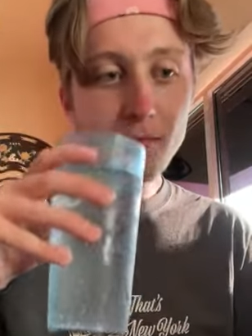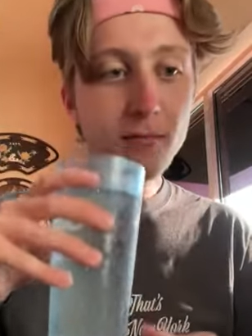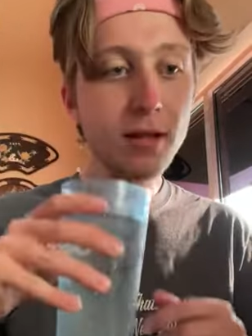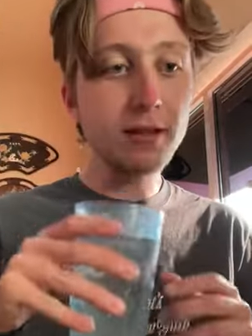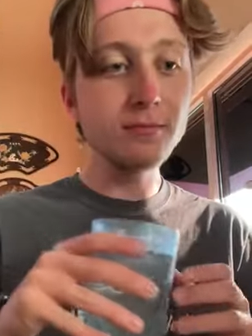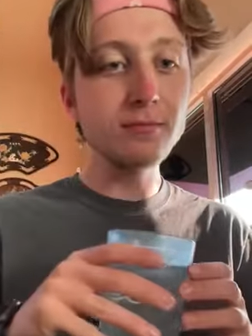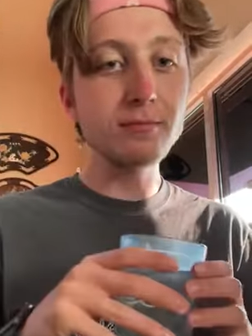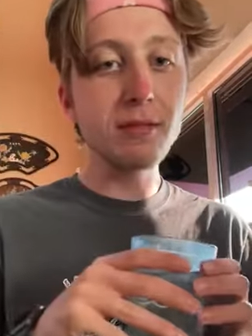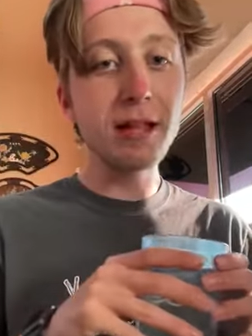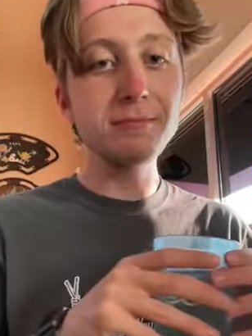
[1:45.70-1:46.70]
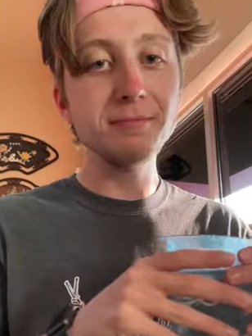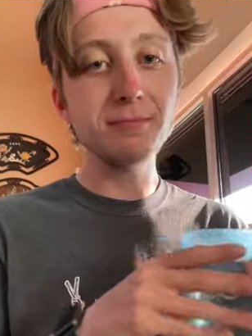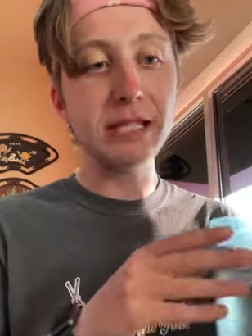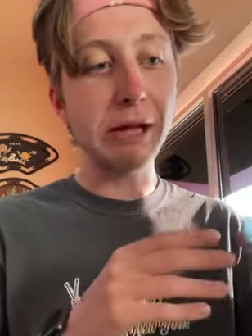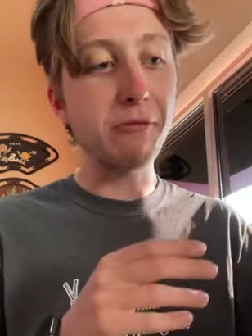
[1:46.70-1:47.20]
It's just straight
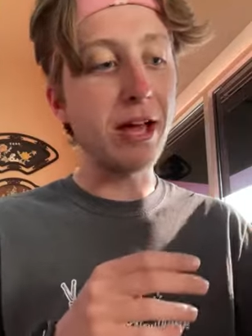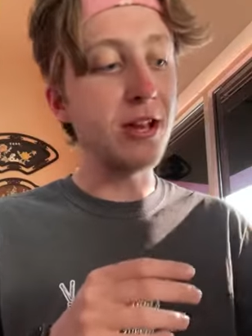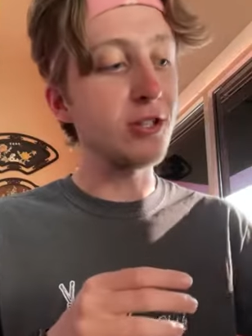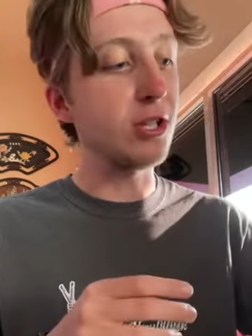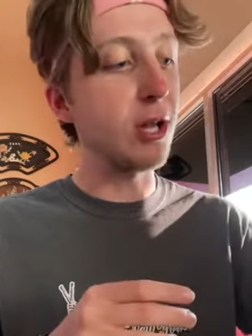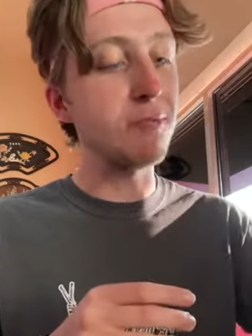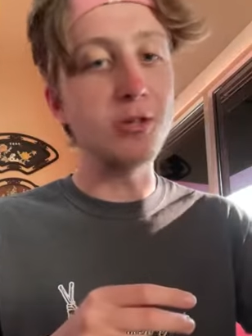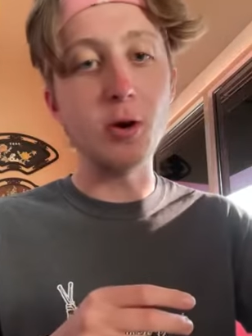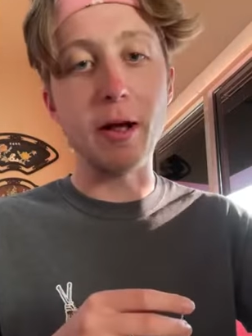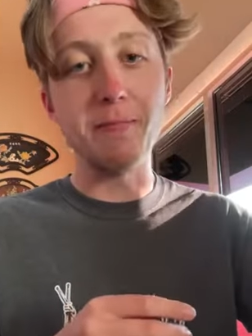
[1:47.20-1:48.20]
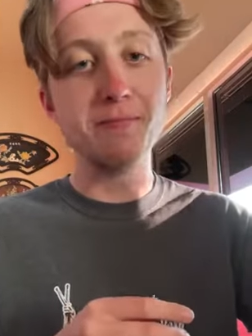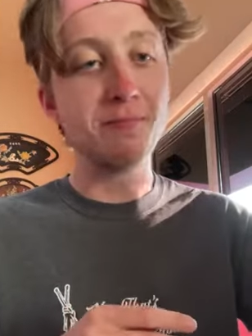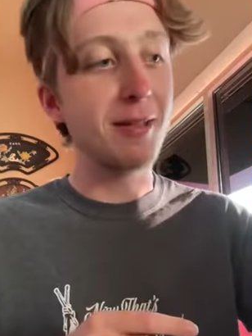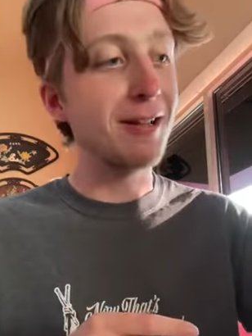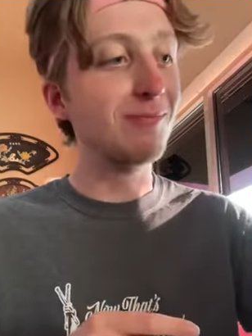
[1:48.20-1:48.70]
That is club soda.
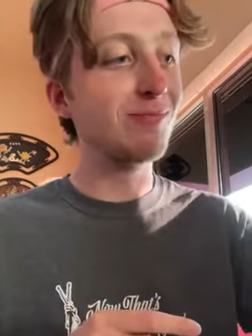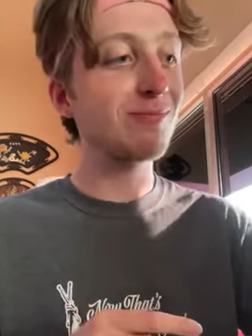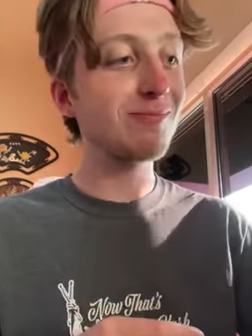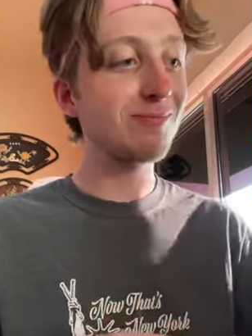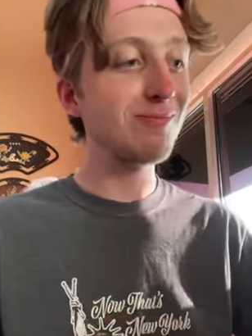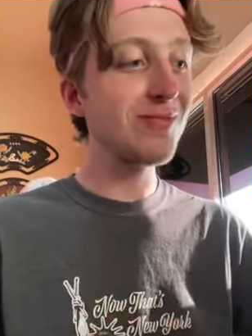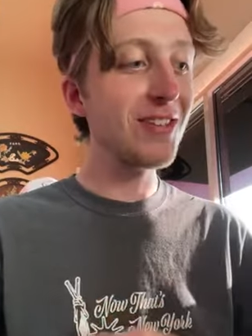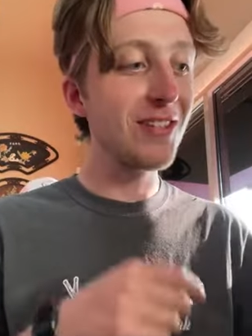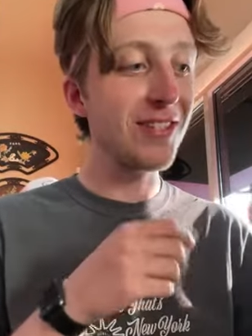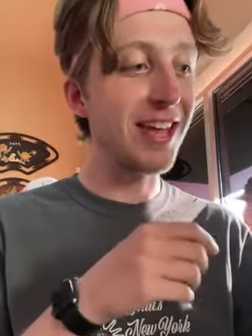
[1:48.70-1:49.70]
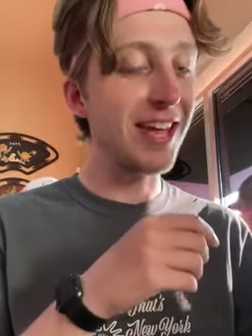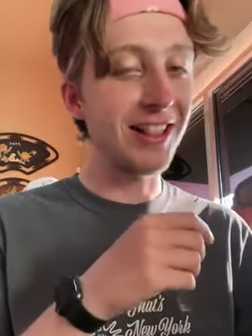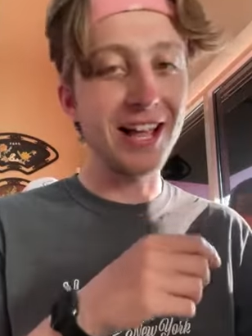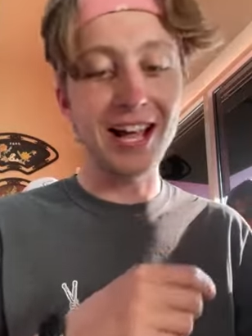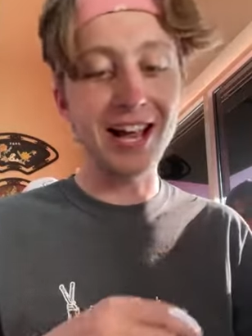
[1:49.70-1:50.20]
they
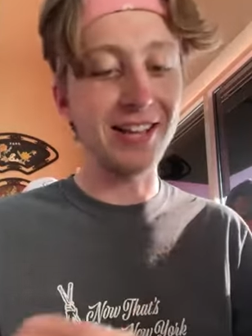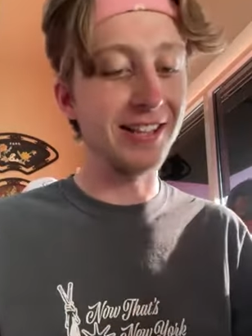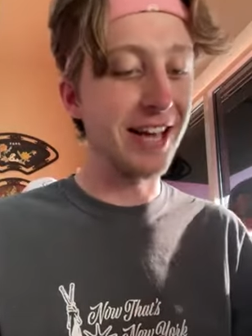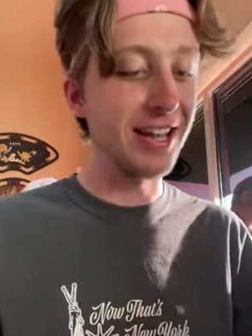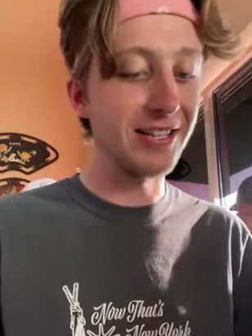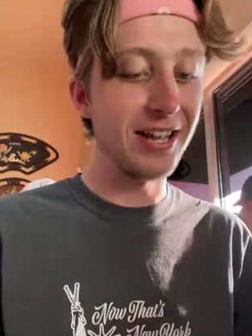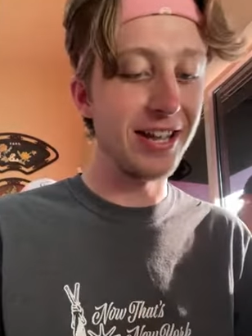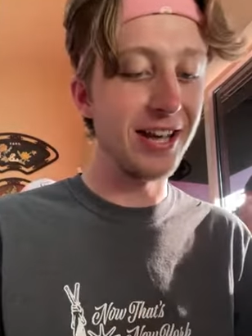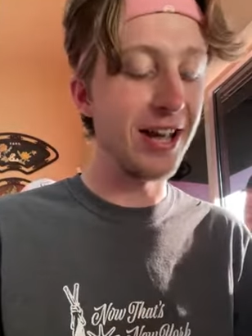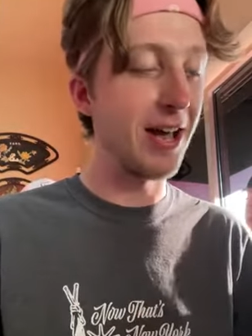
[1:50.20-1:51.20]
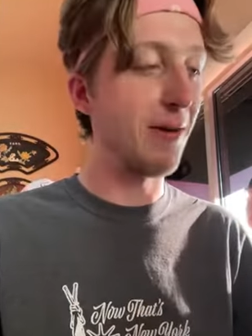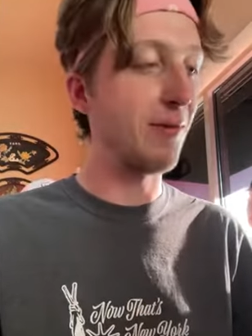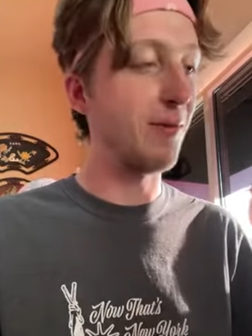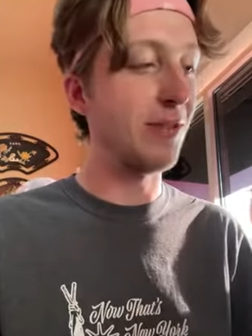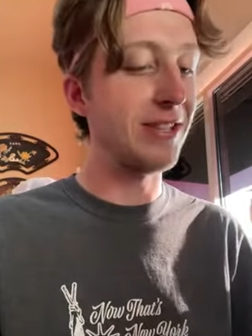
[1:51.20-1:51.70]
lied. That is a,
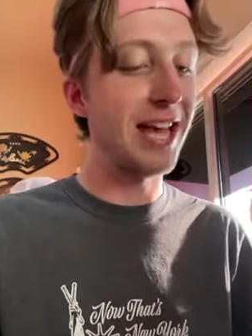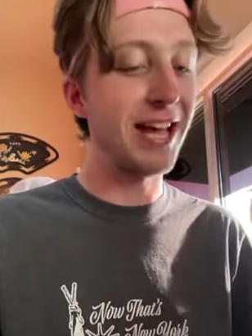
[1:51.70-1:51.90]
uh,